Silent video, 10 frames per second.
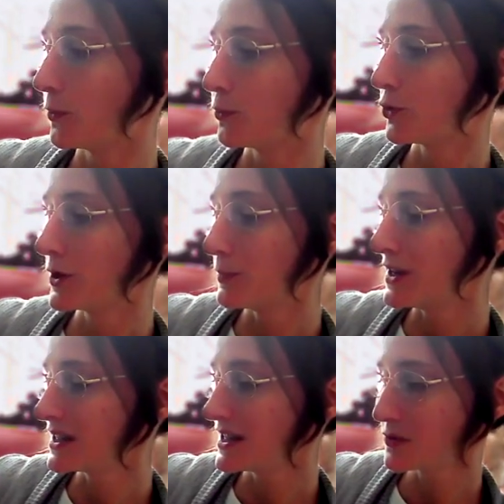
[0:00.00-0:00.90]

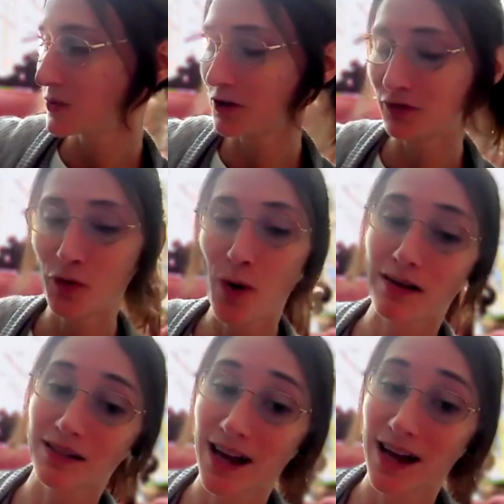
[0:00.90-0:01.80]
BC's Wonderful
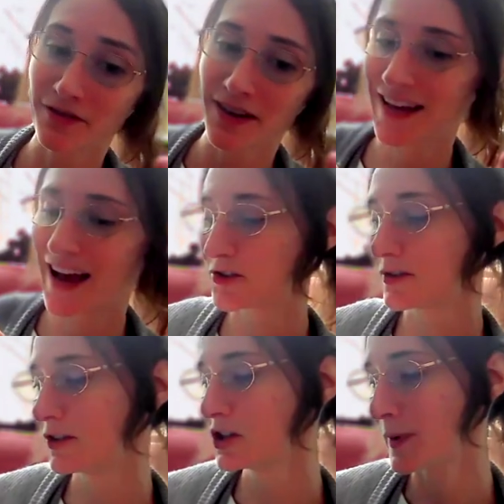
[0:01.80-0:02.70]
Wildlife. It's
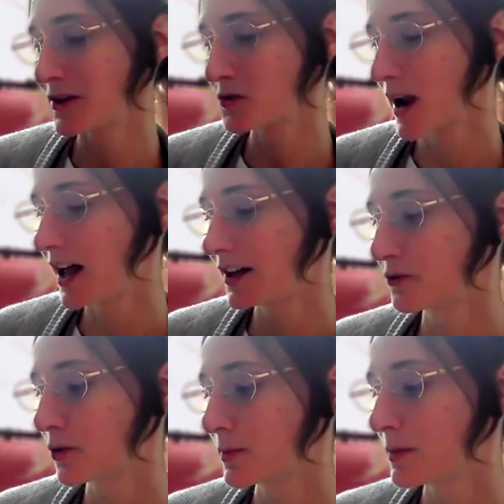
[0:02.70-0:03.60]
actually a very special calendar
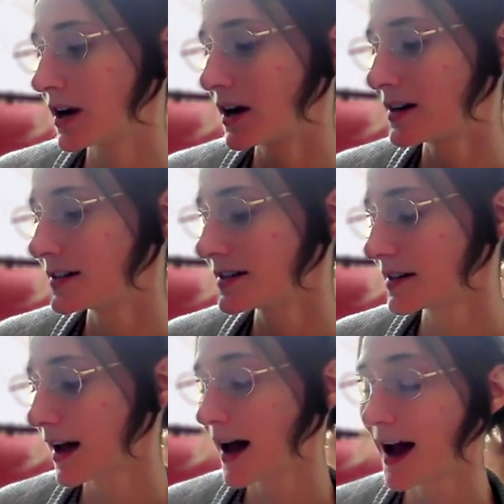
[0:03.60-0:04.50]
for me because
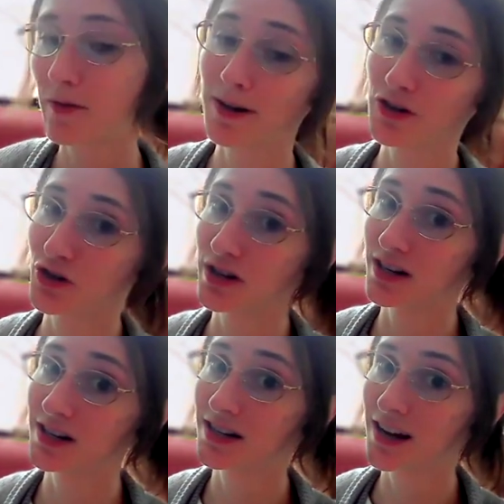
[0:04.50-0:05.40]
I have a picture in
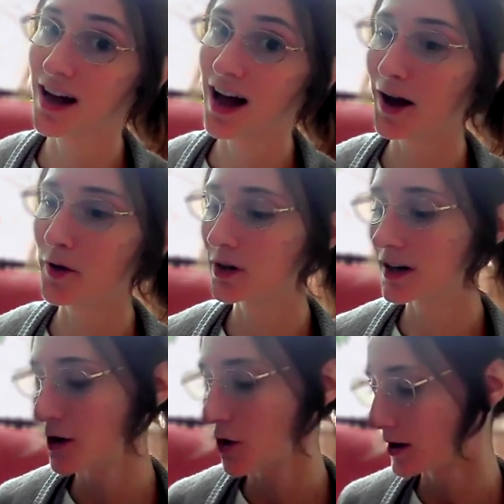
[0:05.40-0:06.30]
it. I won
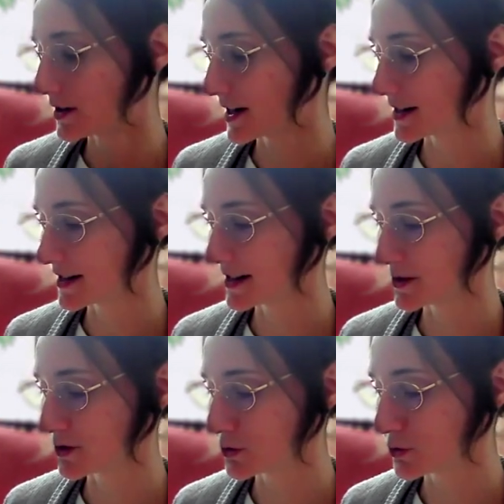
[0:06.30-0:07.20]
a
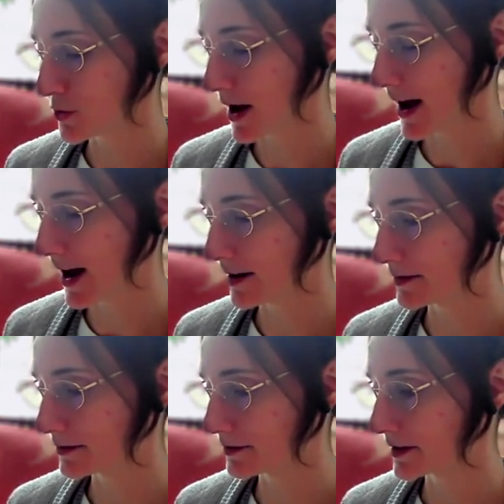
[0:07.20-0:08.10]
contest to
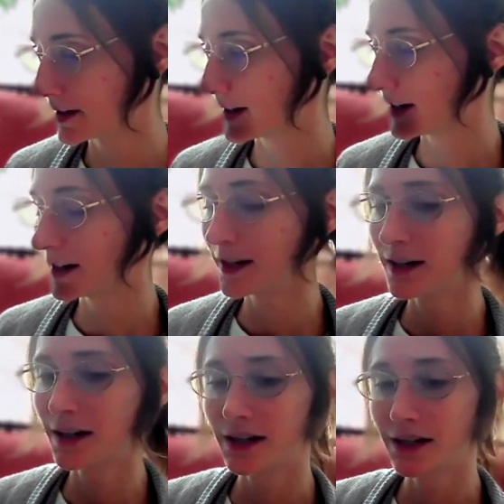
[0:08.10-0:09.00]
have
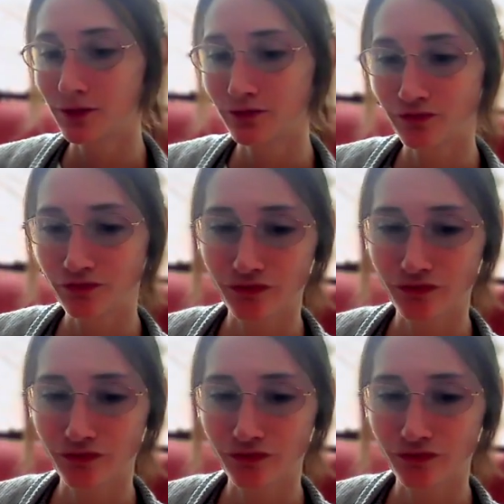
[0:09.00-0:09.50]
um,